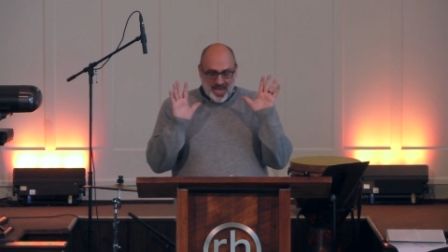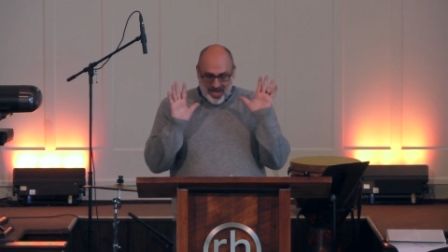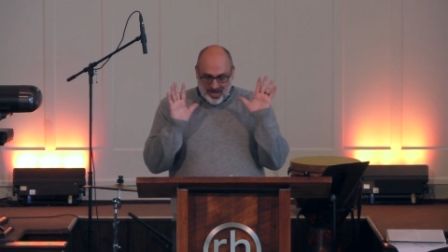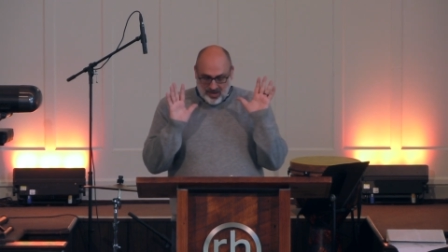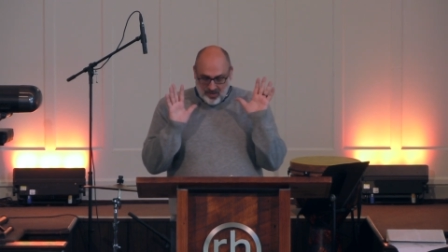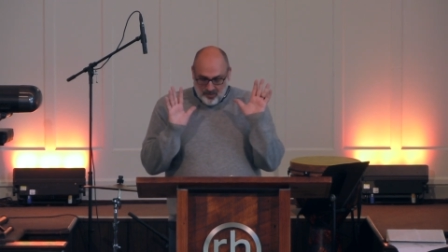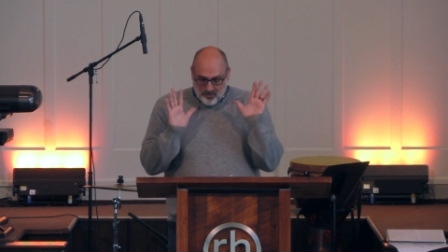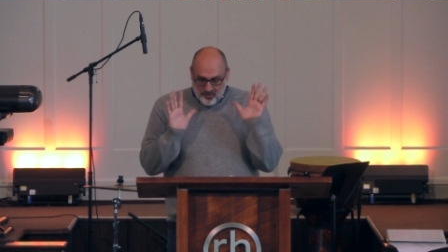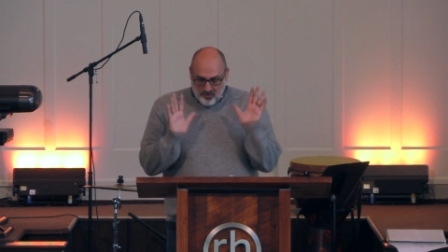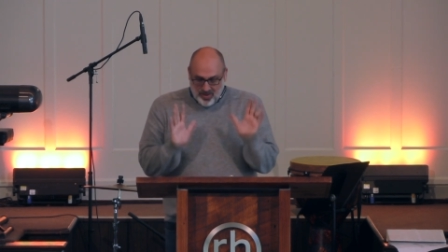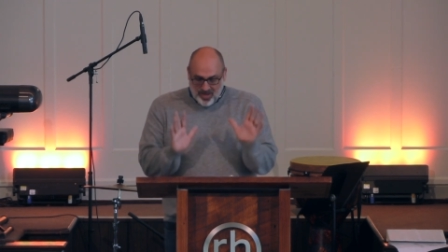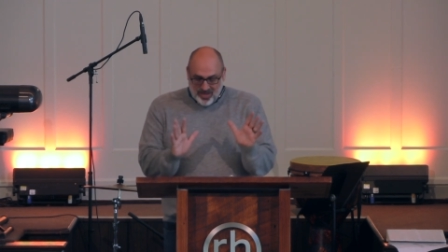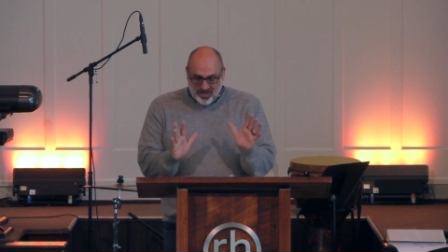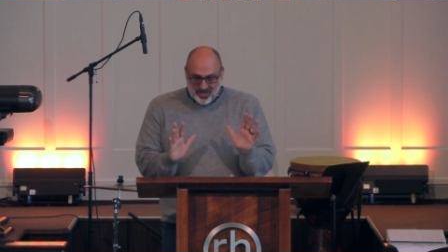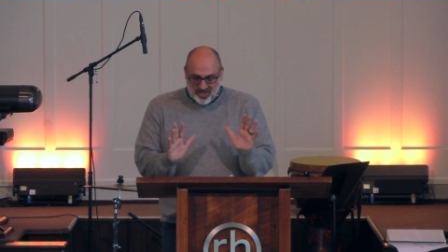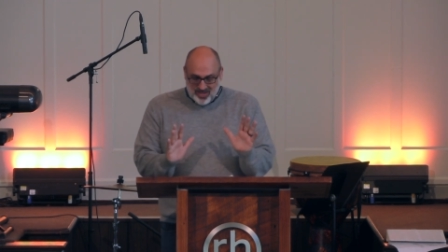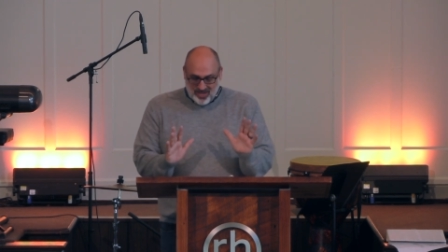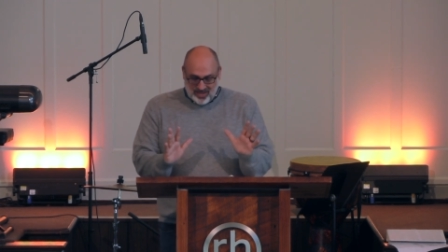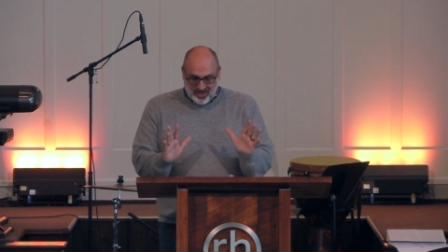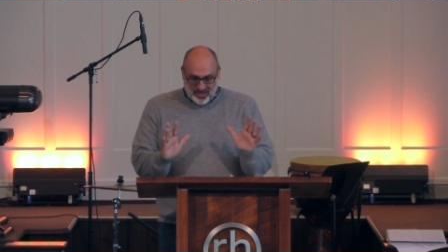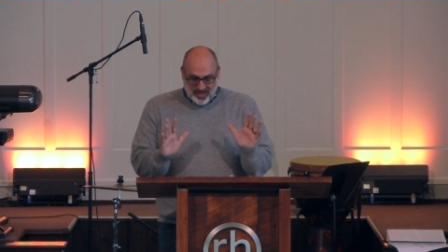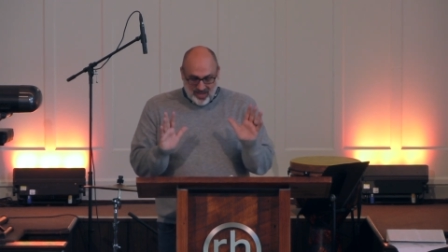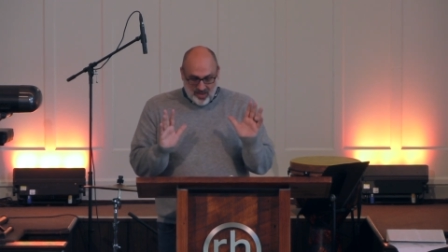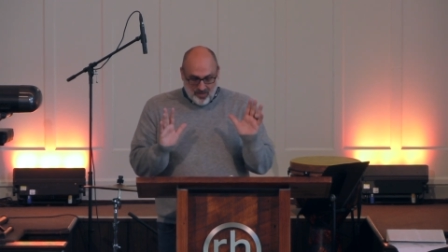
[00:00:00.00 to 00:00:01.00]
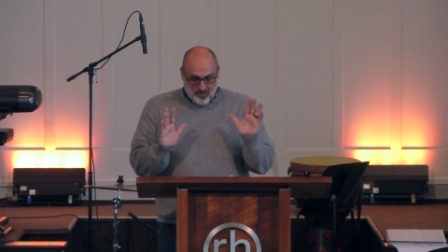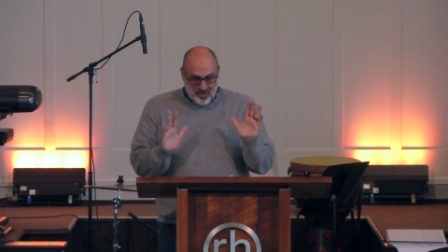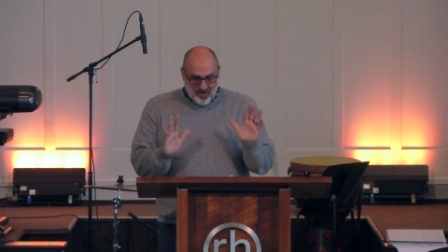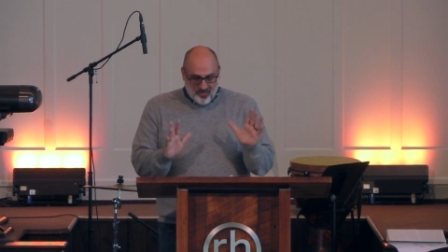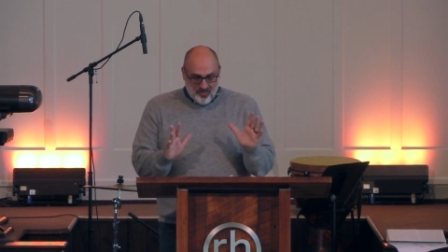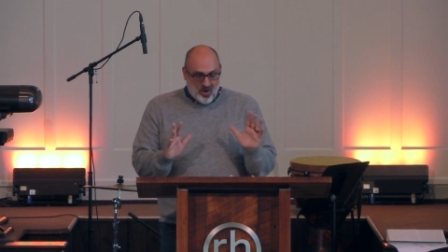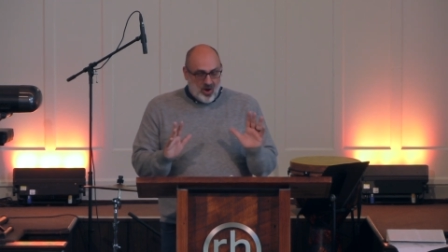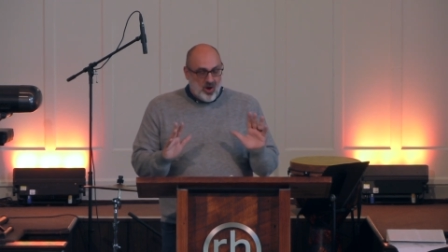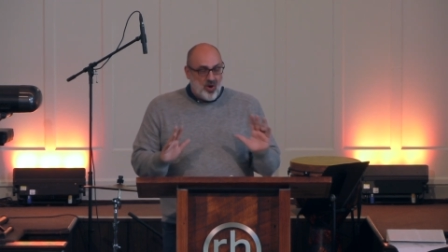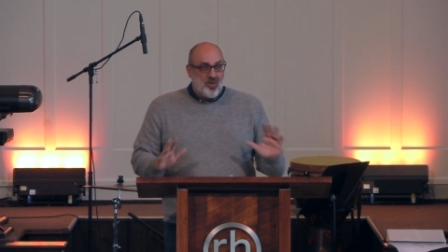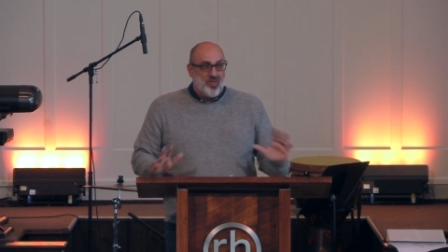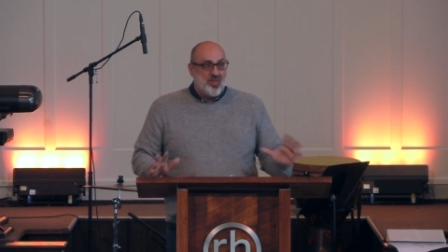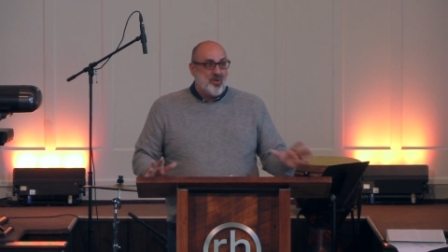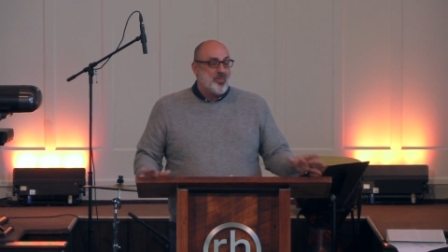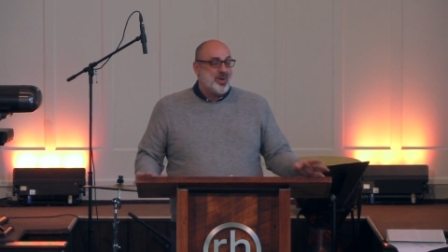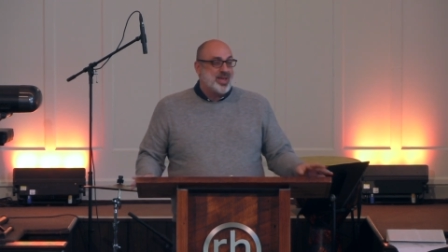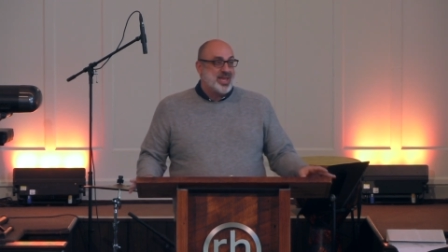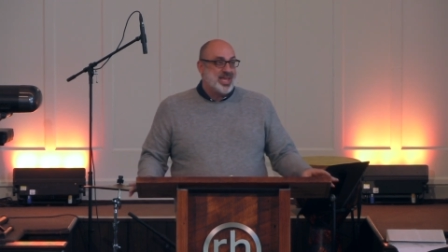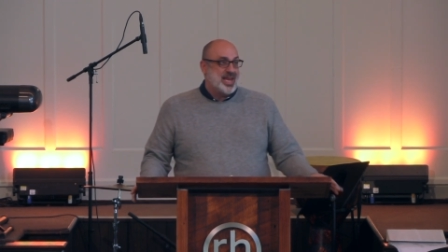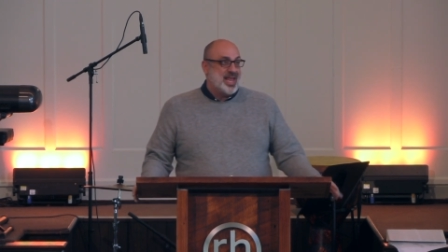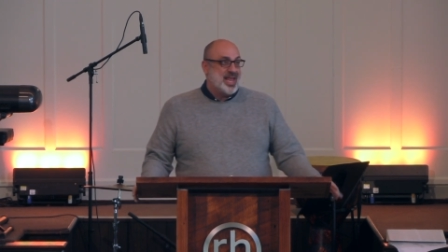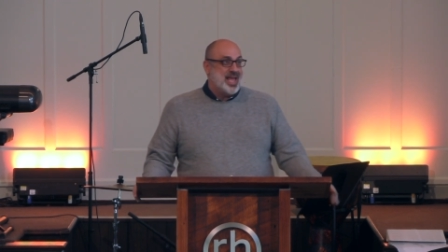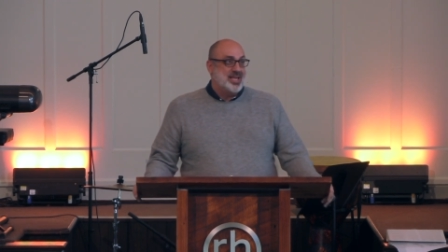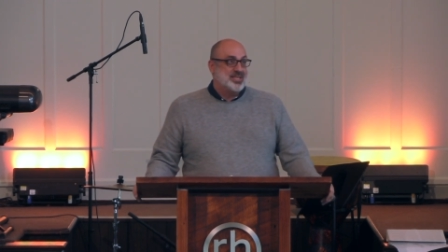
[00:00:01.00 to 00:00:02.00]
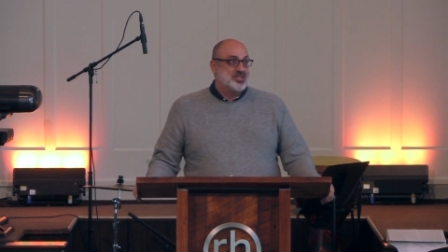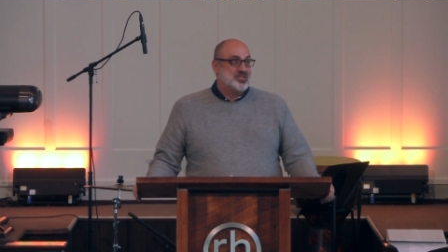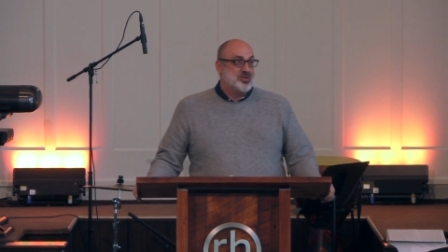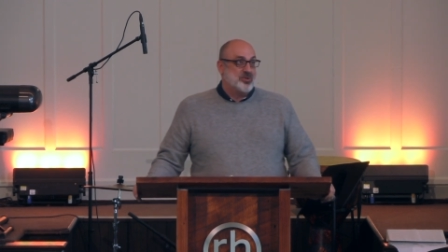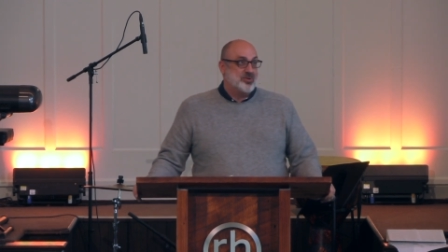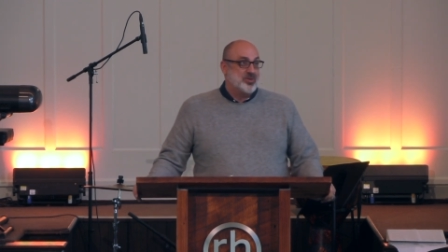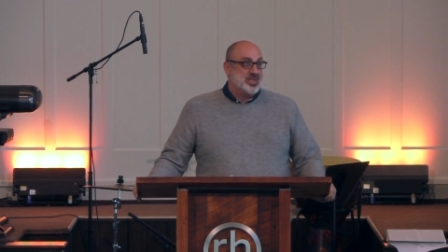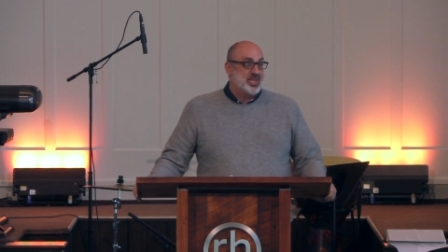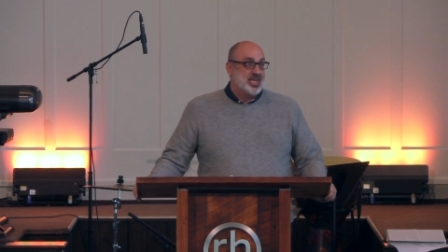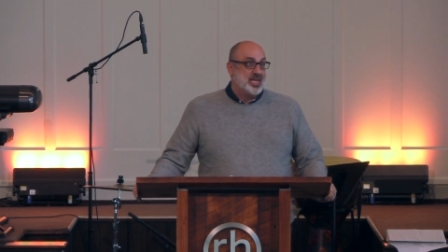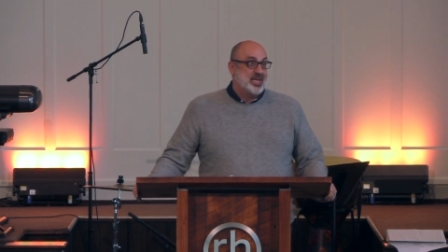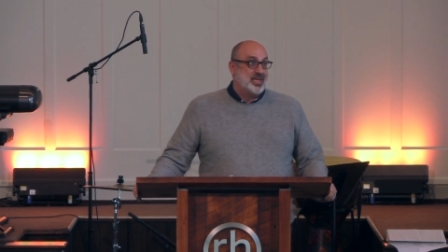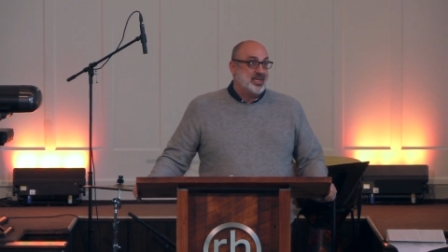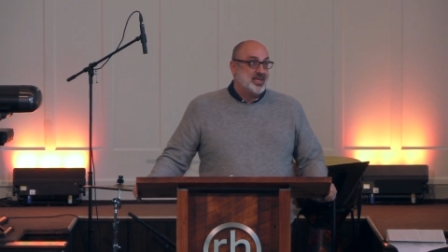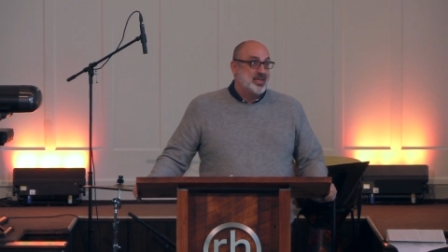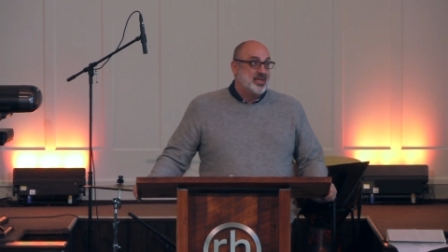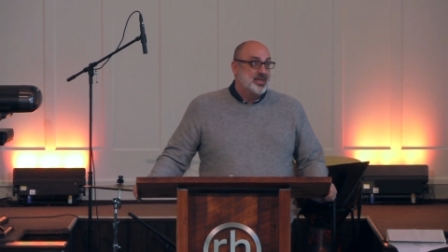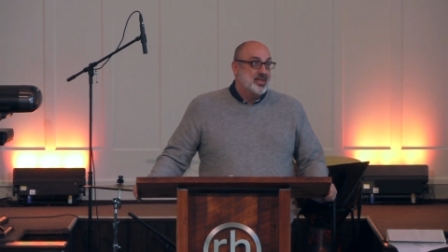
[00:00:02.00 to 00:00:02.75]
and abundantly above all that we can ask or think.